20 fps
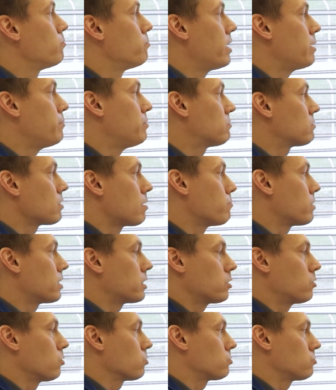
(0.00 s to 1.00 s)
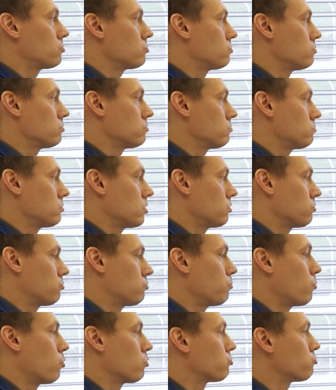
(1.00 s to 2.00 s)
Maybe somebody got a
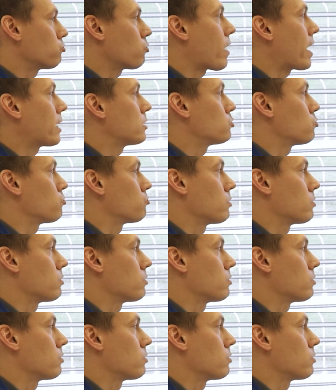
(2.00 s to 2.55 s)
small scratch or